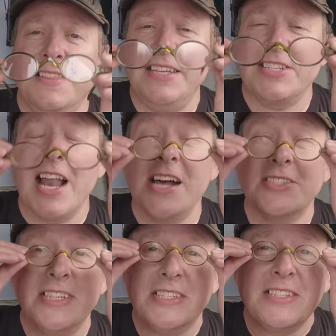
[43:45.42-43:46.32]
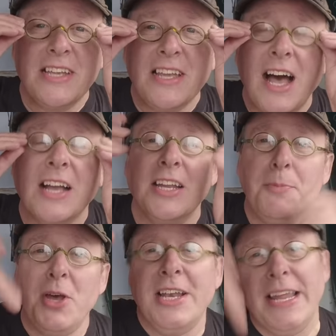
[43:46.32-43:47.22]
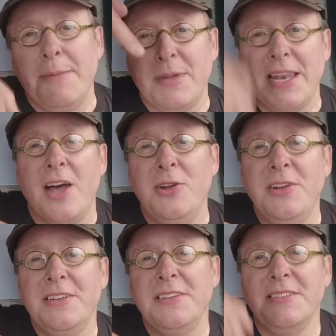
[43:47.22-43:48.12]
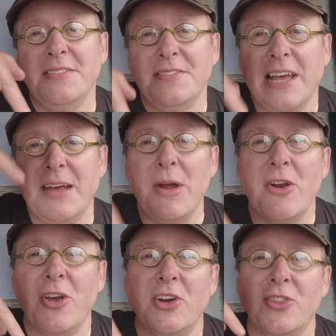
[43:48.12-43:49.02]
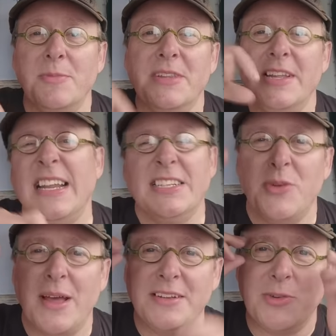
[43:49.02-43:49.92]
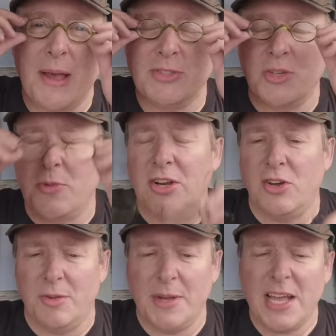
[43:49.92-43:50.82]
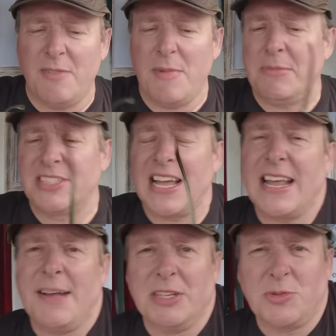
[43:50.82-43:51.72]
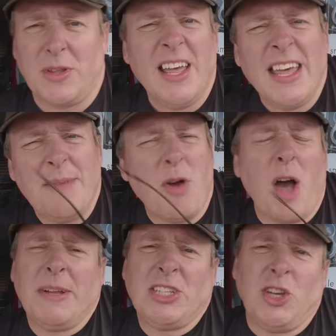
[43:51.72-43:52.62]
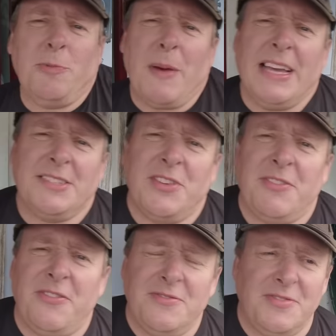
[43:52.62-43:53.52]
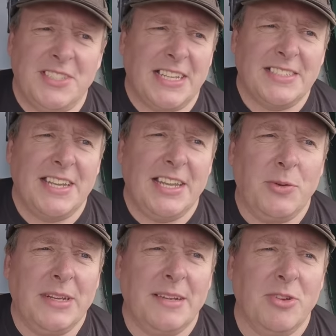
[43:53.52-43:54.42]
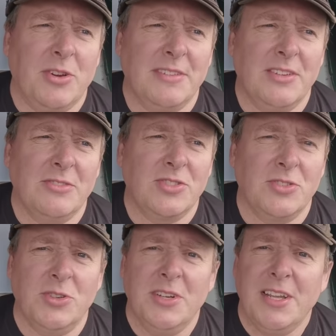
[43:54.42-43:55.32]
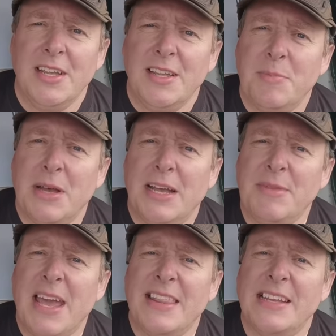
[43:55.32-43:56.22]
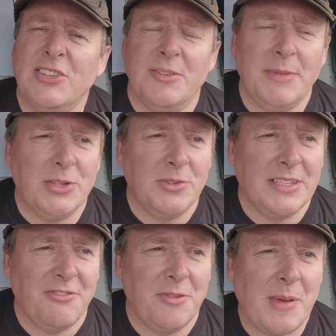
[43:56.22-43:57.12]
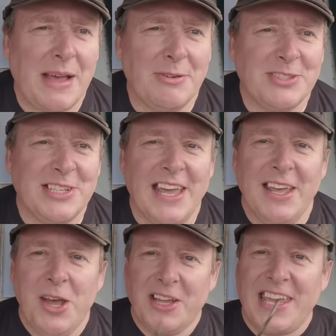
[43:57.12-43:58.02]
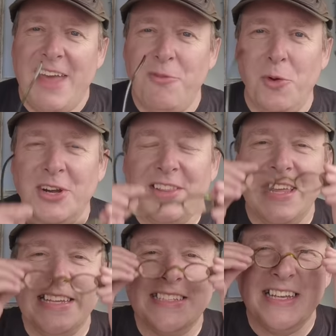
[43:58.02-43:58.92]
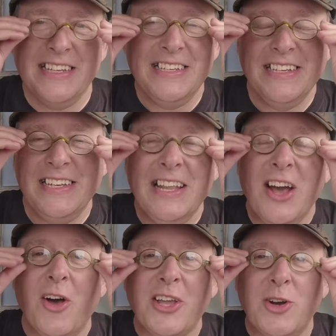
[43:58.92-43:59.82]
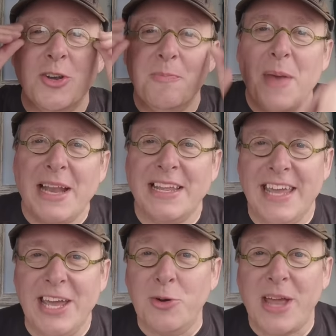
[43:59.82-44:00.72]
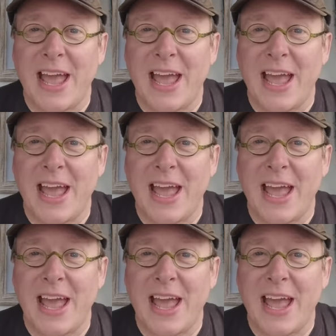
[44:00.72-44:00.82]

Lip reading: these glasses, I'm going to put a link below where I got them, the link to Amazon where I got them. I can't remember exactly how much, but it might have been two pairs for 16 quid. I'm not sure. But yeah, they do them in all the different powers. So yeah, get everyone in these, I call them Benny Hill